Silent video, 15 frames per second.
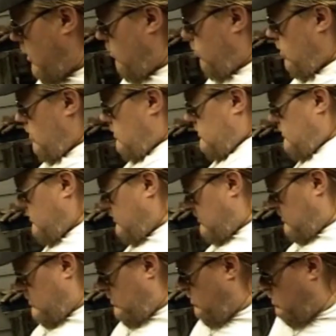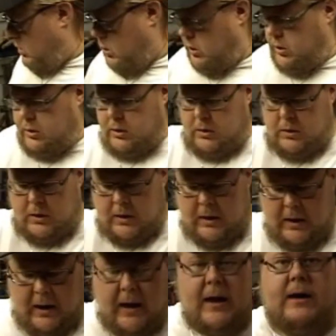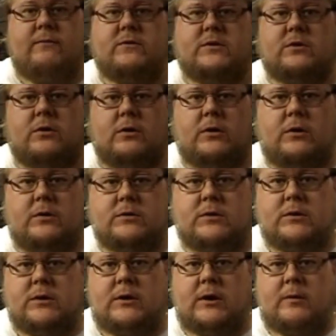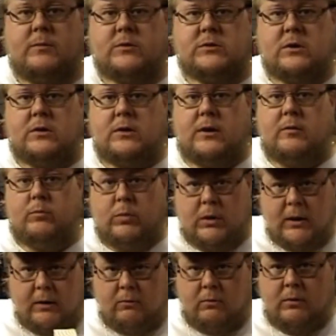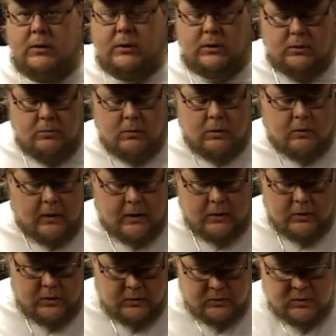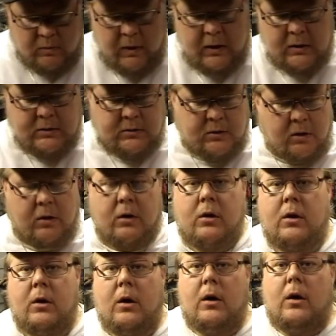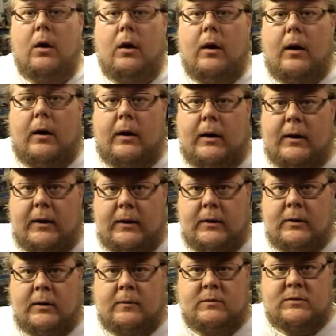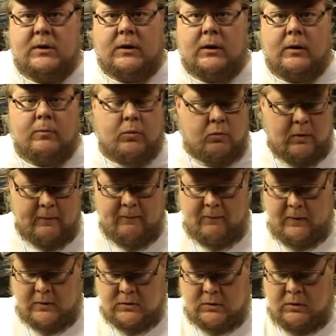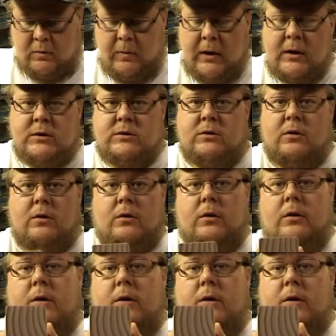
But since I haven't started using the table saw yet, but I really do know how to use a bandsaw, I ended up setting up a rip fence on the bandsaw